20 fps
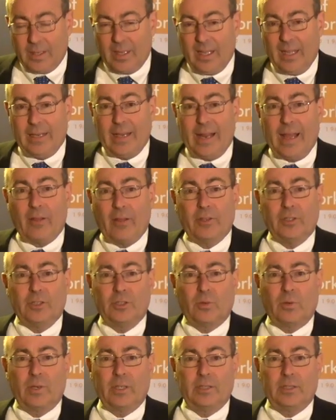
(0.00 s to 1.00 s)
and now the
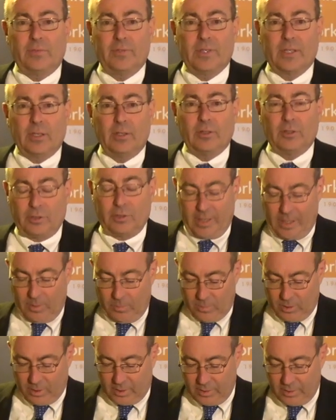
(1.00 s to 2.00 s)
shortage of skilled trade
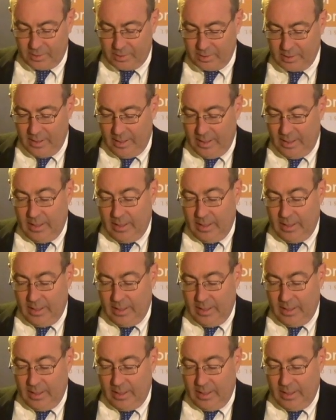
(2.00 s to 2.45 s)
workers